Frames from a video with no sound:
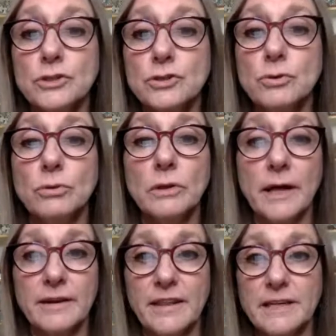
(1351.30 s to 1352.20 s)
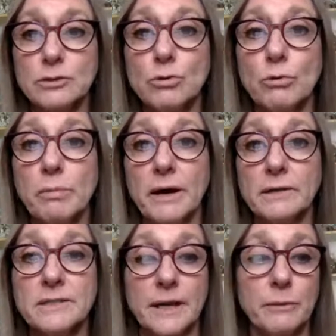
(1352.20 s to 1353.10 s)
tool out of that
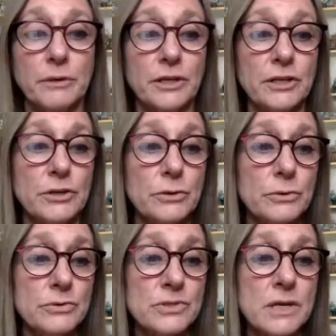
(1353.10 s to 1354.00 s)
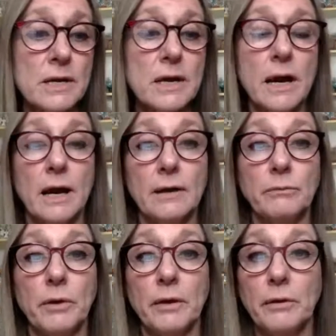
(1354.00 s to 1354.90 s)
toolbox I want to use.
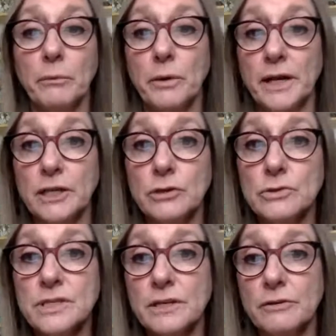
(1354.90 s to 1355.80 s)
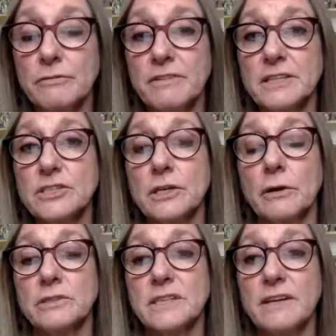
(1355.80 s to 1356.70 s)
When I use an intervention,
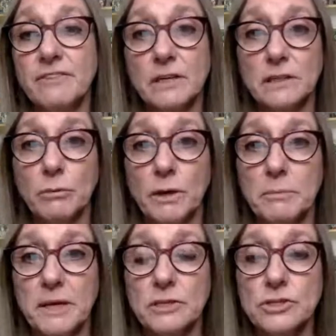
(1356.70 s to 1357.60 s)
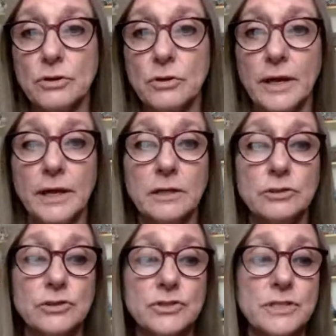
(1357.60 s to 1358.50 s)
I definitely want to make sure I
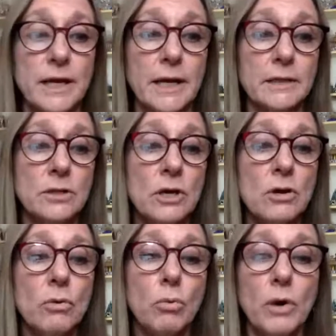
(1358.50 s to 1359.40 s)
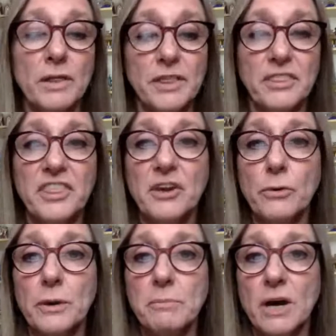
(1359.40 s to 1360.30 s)
understand what the
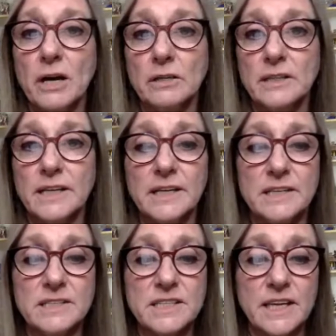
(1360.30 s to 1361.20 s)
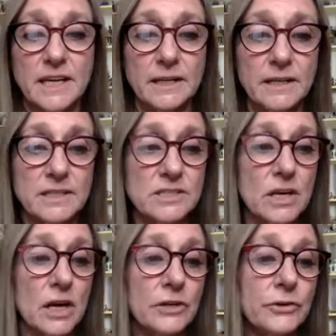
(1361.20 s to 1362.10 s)
theory model is that is
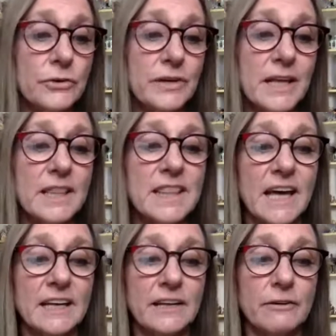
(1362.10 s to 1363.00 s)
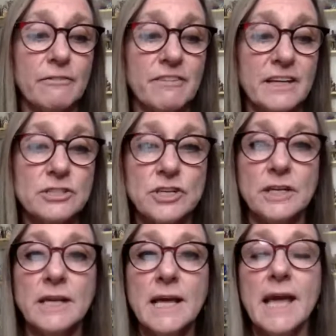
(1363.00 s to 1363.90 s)
underneath that
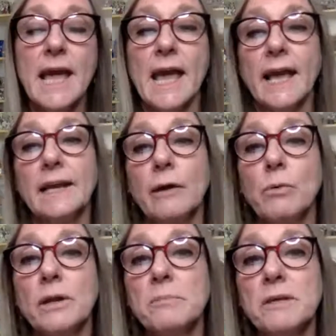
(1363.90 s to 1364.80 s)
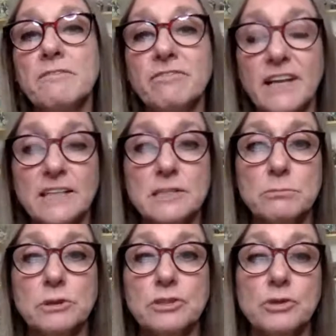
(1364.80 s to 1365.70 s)
intervention. And I want to be
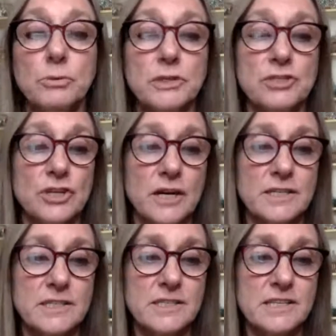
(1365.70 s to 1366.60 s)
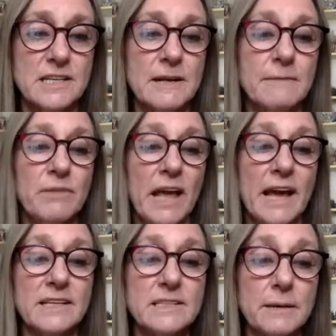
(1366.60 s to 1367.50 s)
flexible to adjust
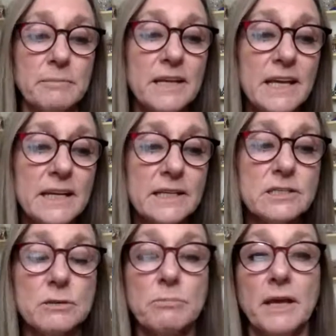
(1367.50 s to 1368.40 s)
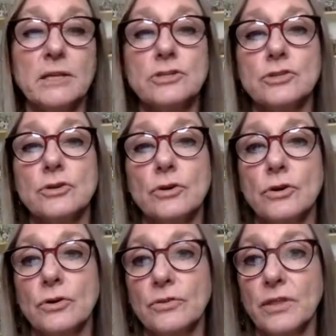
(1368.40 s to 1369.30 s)
as I'm needed to make
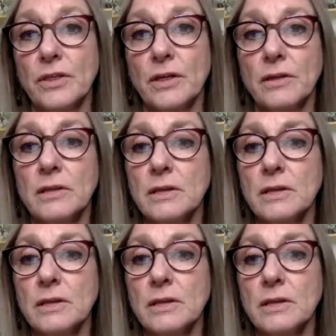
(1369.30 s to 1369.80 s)
sure the